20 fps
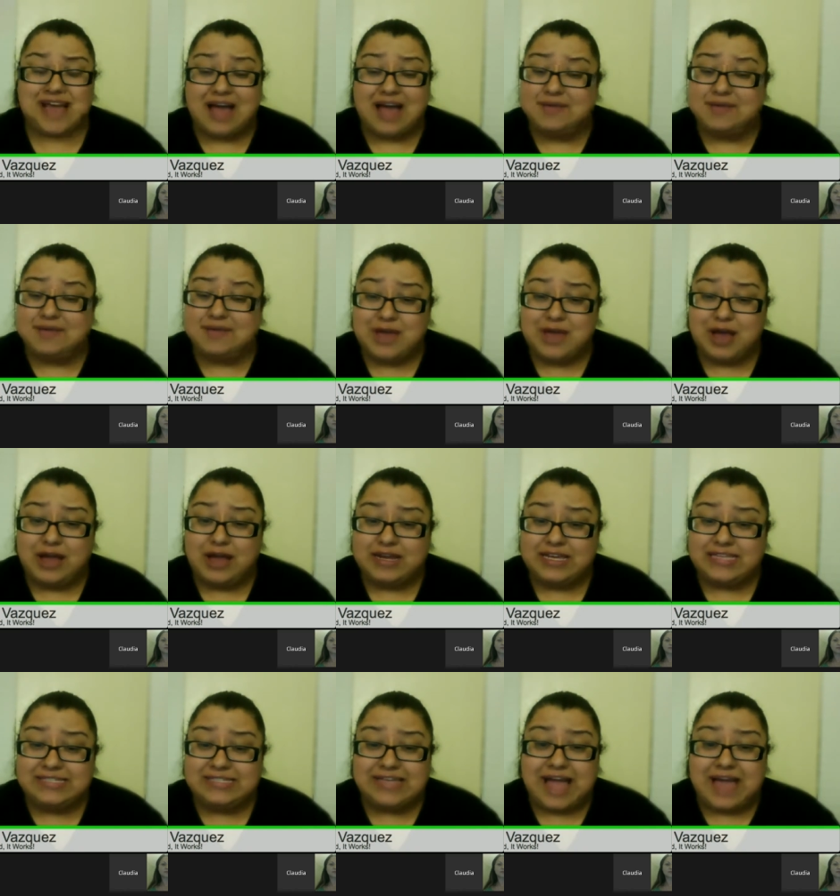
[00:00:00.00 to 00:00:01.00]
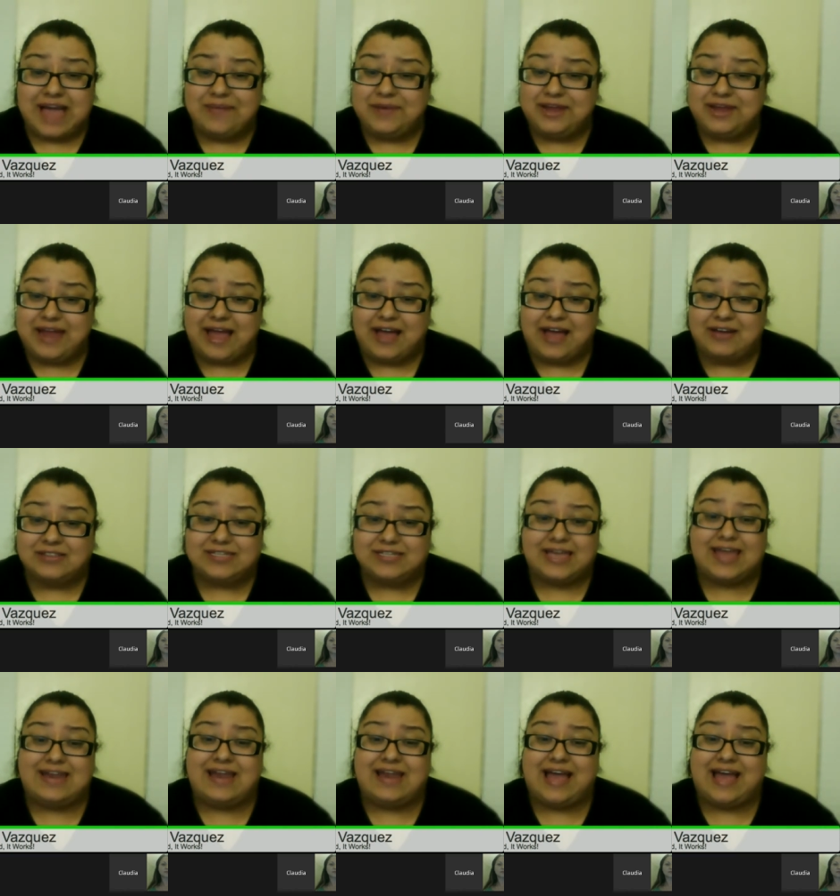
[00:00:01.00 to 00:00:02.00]
I'm gonna be honest. I went out
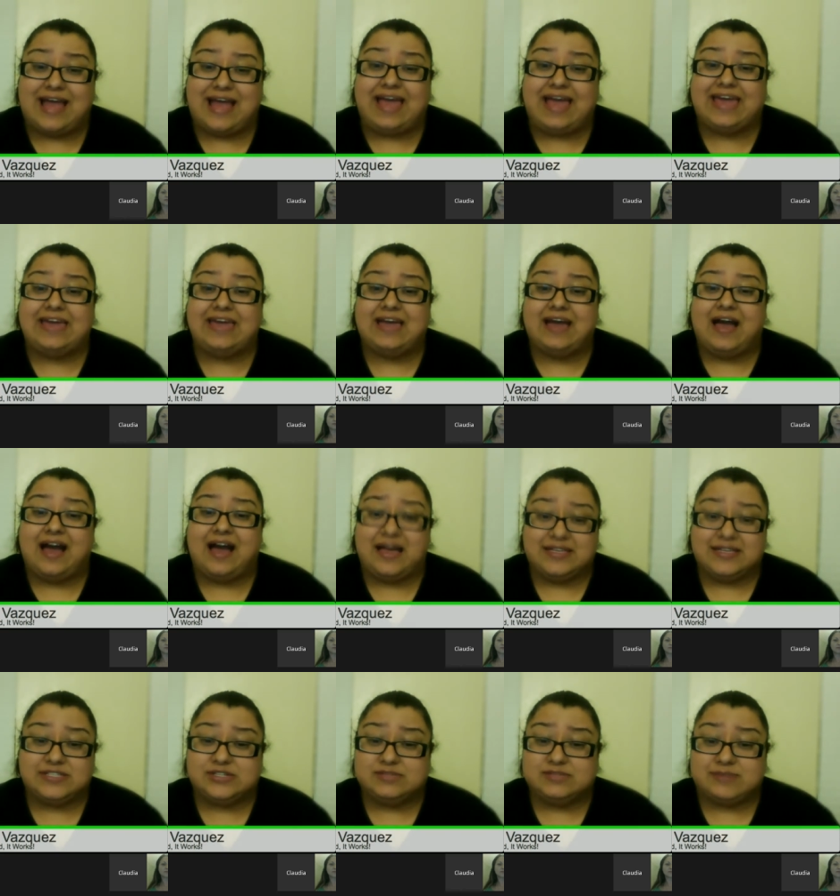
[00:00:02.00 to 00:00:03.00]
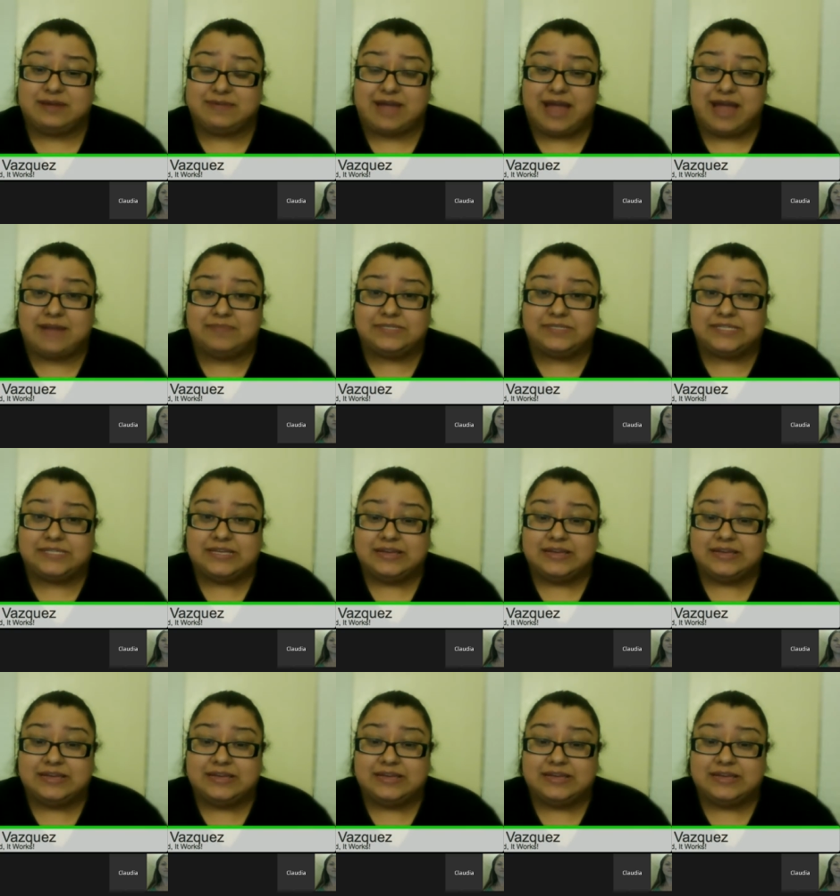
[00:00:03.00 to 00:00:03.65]
and I hustled my wraps